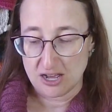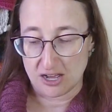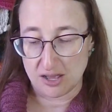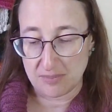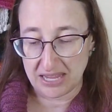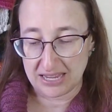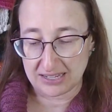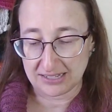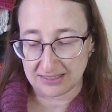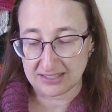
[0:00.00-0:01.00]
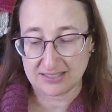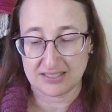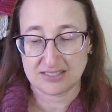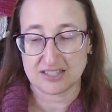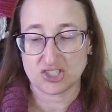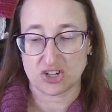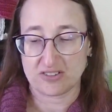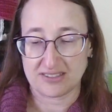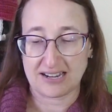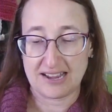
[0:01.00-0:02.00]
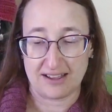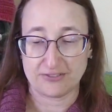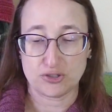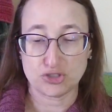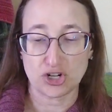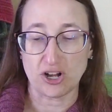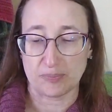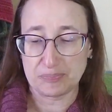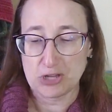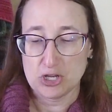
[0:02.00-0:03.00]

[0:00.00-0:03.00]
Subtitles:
And this is the start that I have to the shawl.